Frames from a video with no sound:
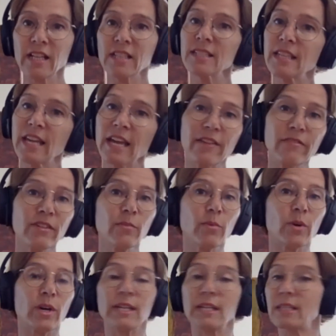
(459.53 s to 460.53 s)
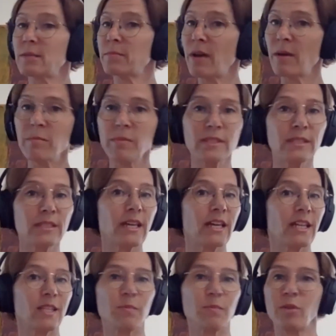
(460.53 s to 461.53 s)
everyone, its member
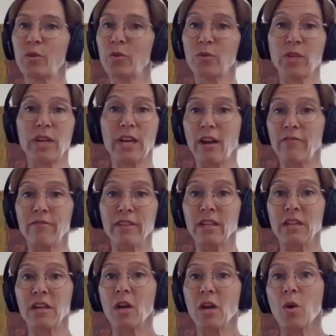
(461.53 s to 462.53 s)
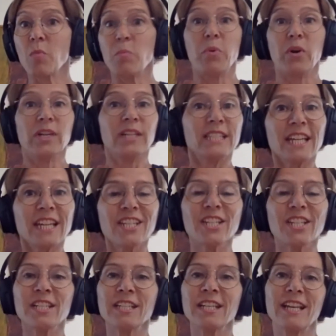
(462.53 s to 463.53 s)
states, but also every
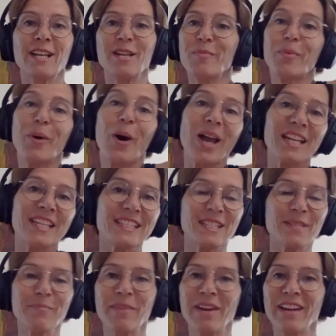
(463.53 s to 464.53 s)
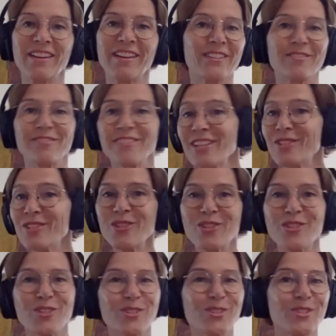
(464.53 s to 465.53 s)
politician, any policymaker,
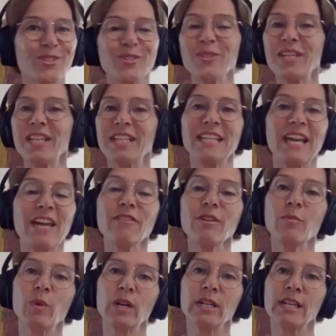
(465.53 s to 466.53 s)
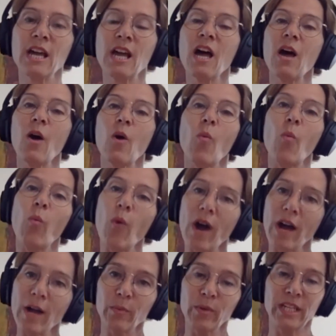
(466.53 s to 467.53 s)
researcher, student, everyone,
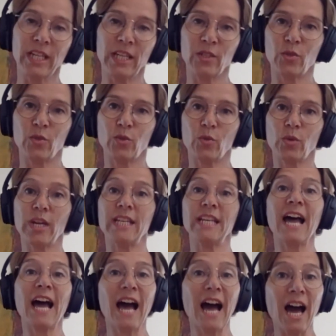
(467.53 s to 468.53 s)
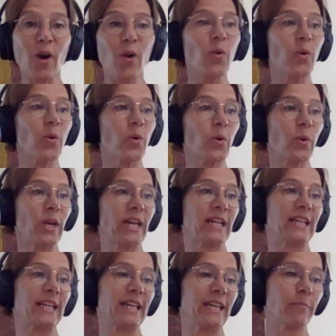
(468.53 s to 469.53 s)
what we need to do and how
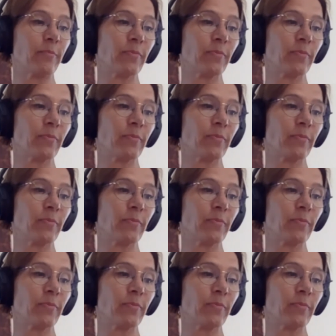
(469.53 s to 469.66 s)
quickly.